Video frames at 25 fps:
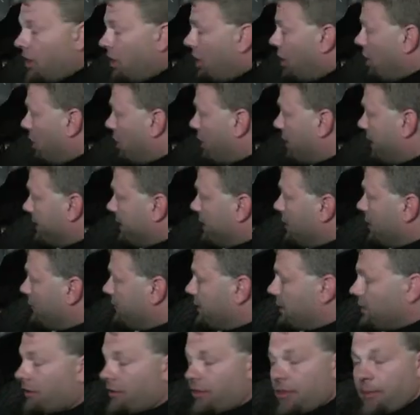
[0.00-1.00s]
Alright, now over
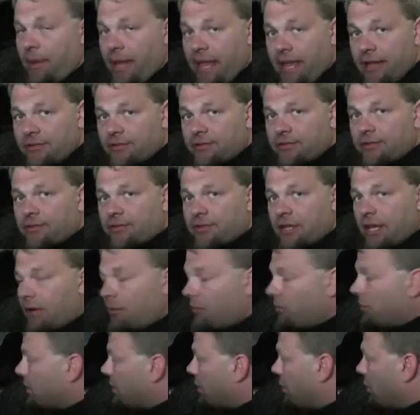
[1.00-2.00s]
here on the passenger side,
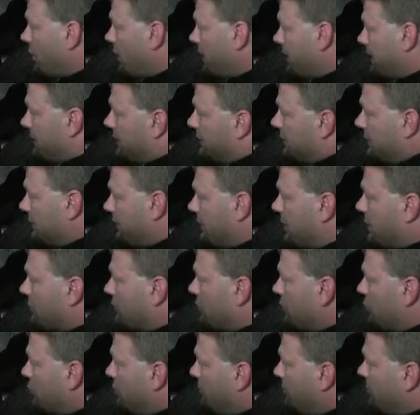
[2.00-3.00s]
we're going to go ahead and clear out
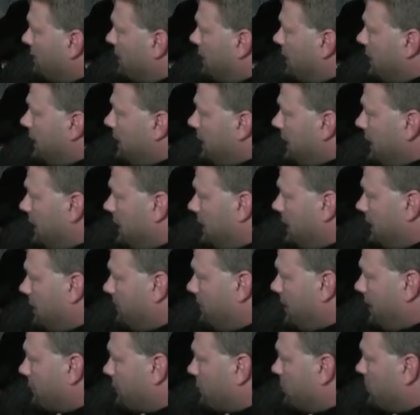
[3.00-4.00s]
room and
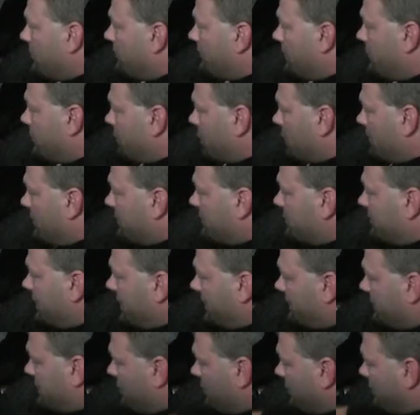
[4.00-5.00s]
make room for the turbo
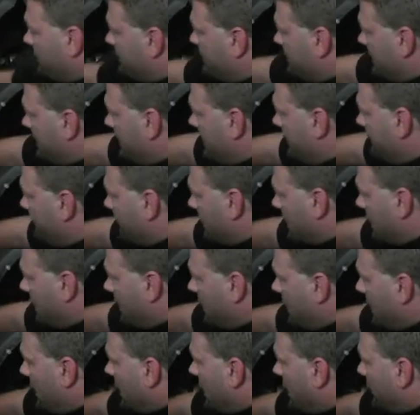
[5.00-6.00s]
setup. So you can see
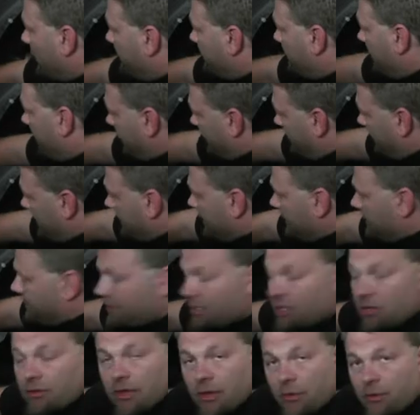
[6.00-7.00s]
we've taken the
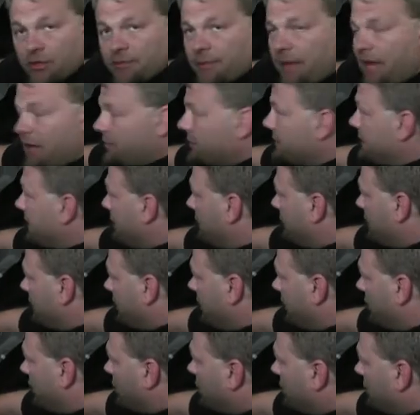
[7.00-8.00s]
ECU that was mounted down
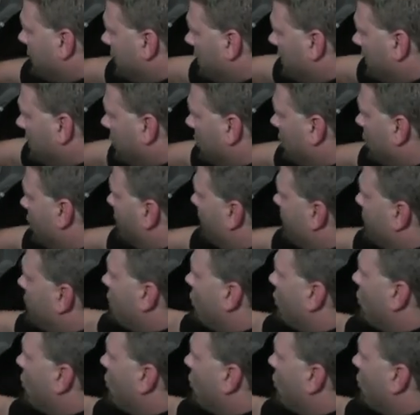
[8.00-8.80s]
here along with all the